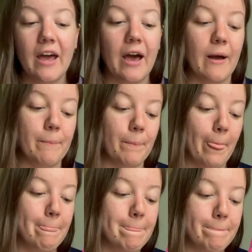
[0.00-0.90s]

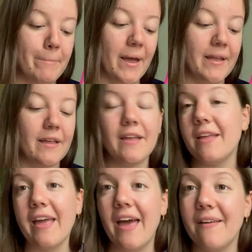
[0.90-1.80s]
But
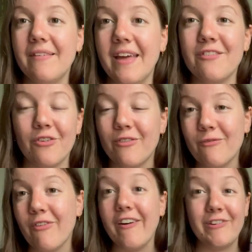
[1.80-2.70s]
yeah, it's just
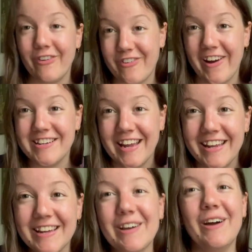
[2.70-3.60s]
very
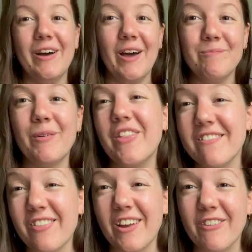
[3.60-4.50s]
frustrating, but there's
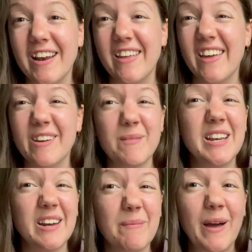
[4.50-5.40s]
nothing really that can be
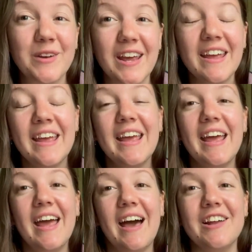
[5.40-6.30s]
done about it.
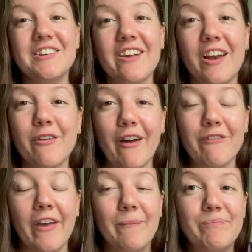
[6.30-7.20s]
I just kind of have
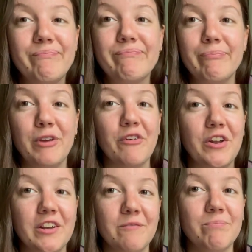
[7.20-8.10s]
to move
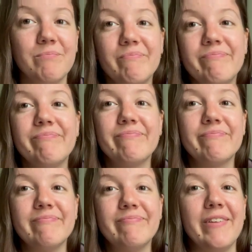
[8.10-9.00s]
on and
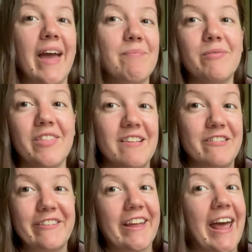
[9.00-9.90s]
yeah, it's
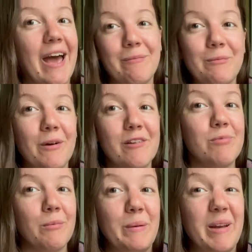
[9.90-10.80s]
just going to happen where I've
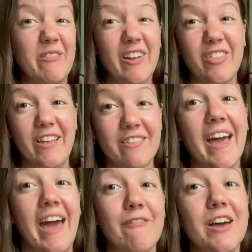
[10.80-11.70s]
probably read things that I
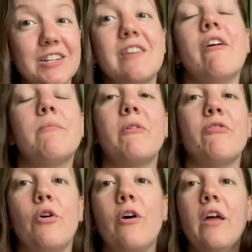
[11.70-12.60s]
have actually read
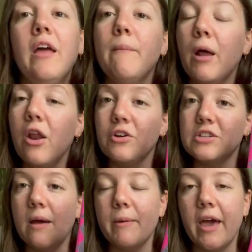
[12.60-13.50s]
before, but a long
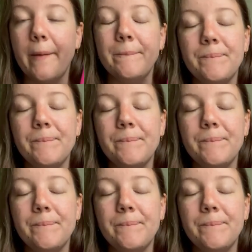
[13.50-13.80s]
time ago.